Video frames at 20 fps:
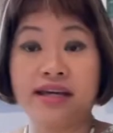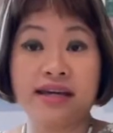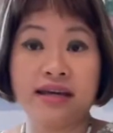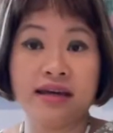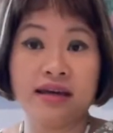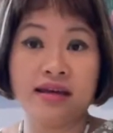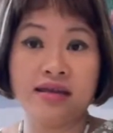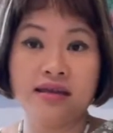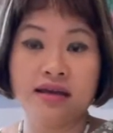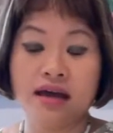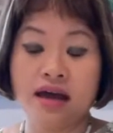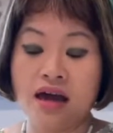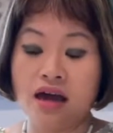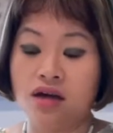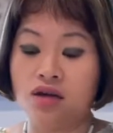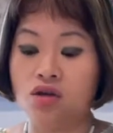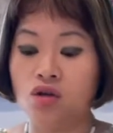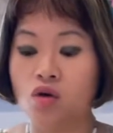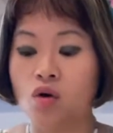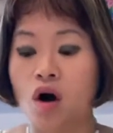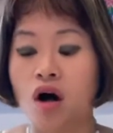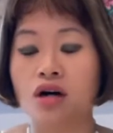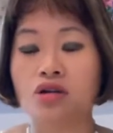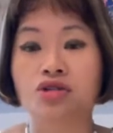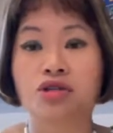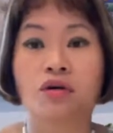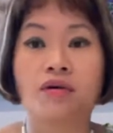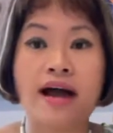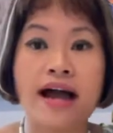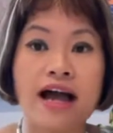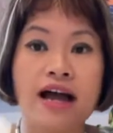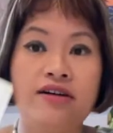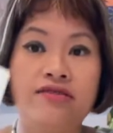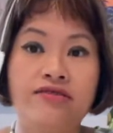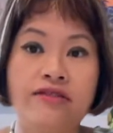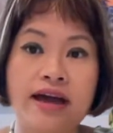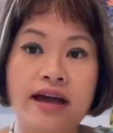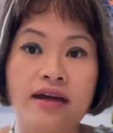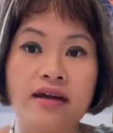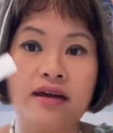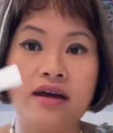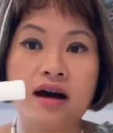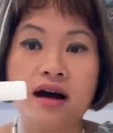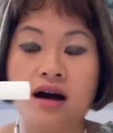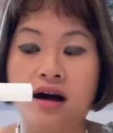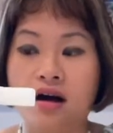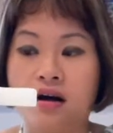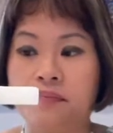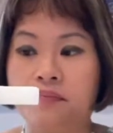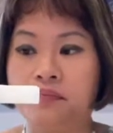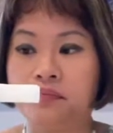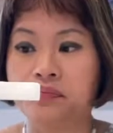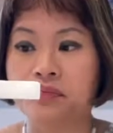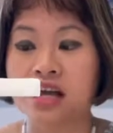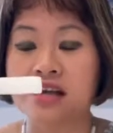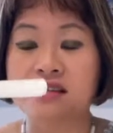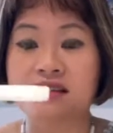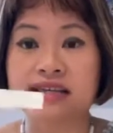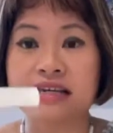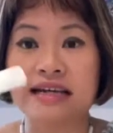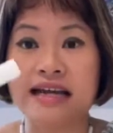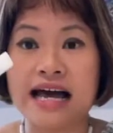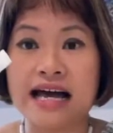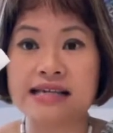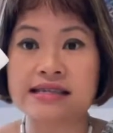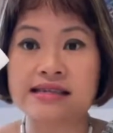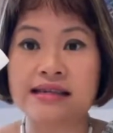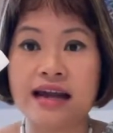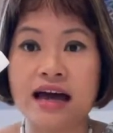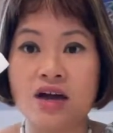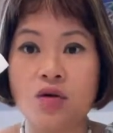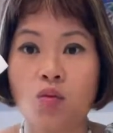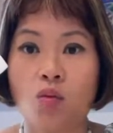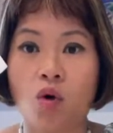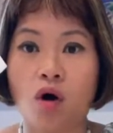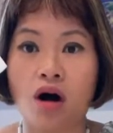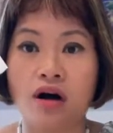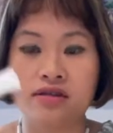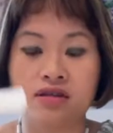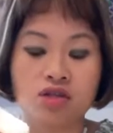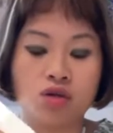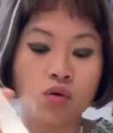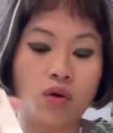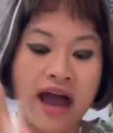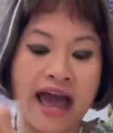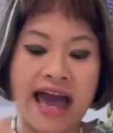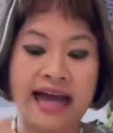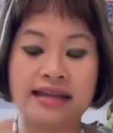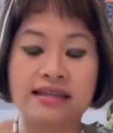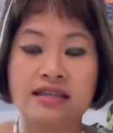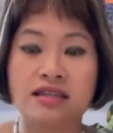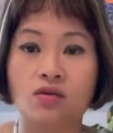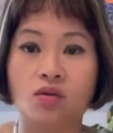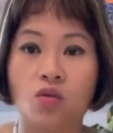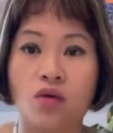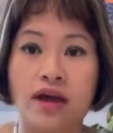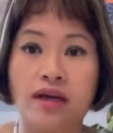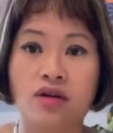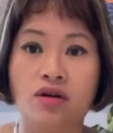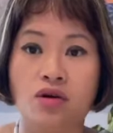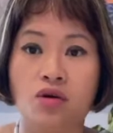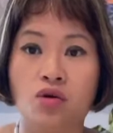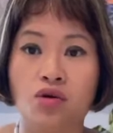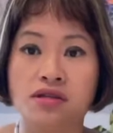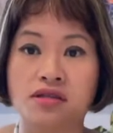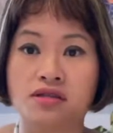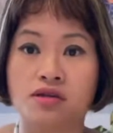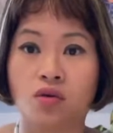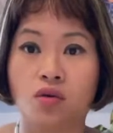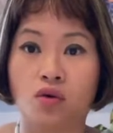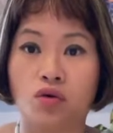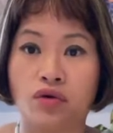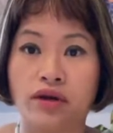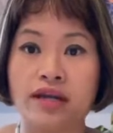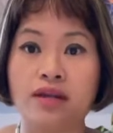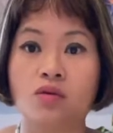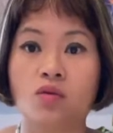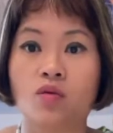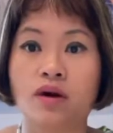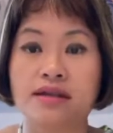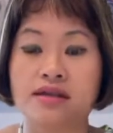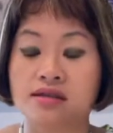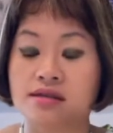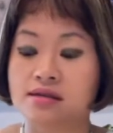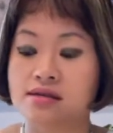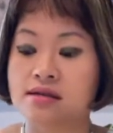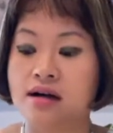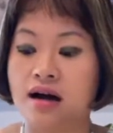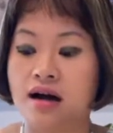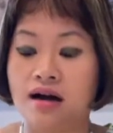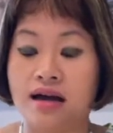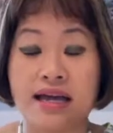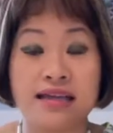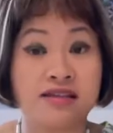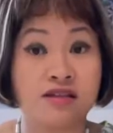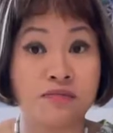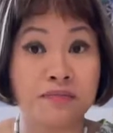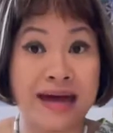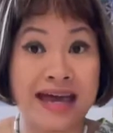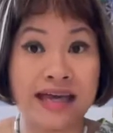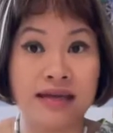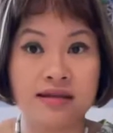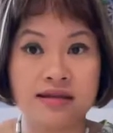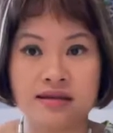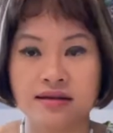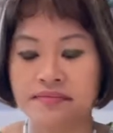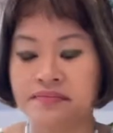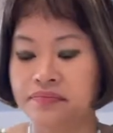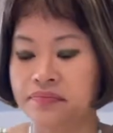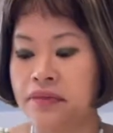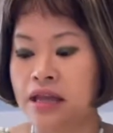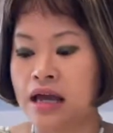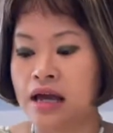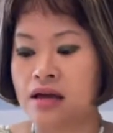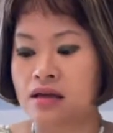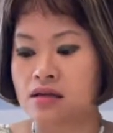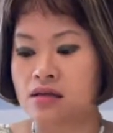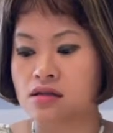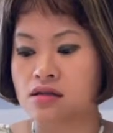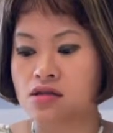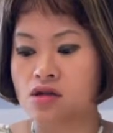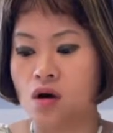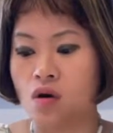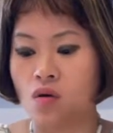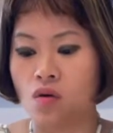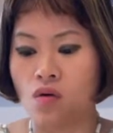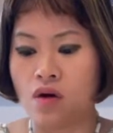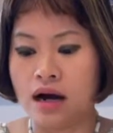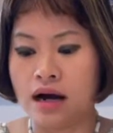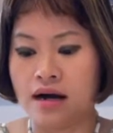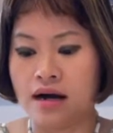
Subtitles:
kit, you also have a celestite wand to activate your crystal grid once it's made. So